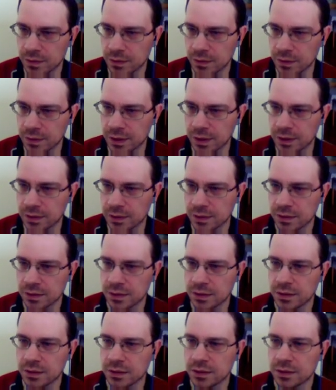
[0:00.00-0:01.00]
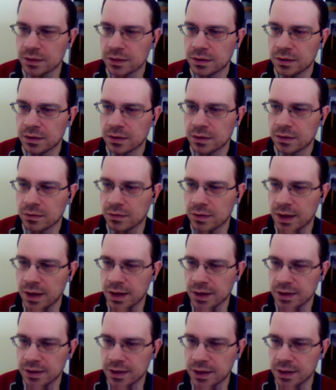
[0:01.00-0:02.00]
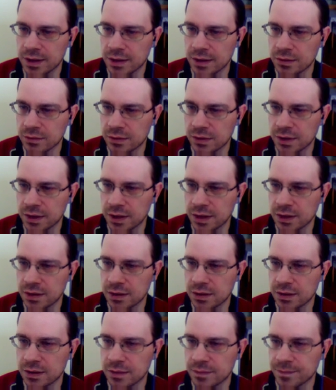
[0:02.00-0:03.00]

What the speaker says: Okay. So I take, you take.